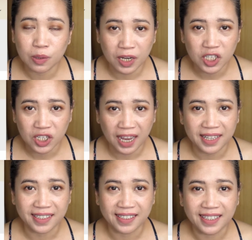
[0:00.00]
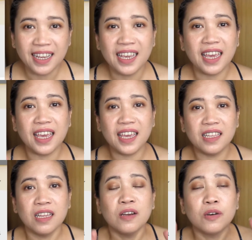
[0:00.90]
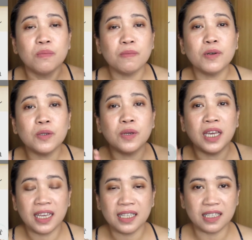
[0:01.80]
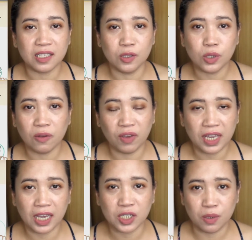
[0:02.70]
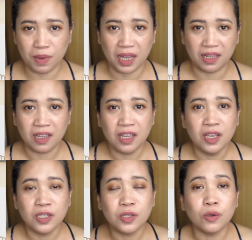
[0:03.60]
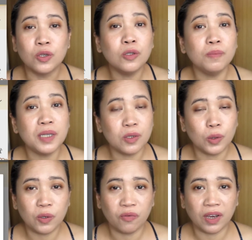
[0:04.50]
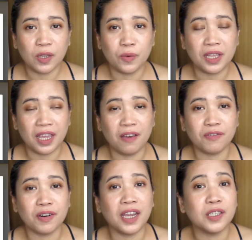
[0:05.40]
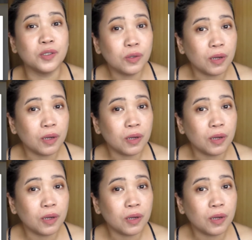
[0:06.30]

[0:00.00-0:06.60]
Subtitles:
to my channel, and remember to hit that notification bell so you'll be notified whenever I do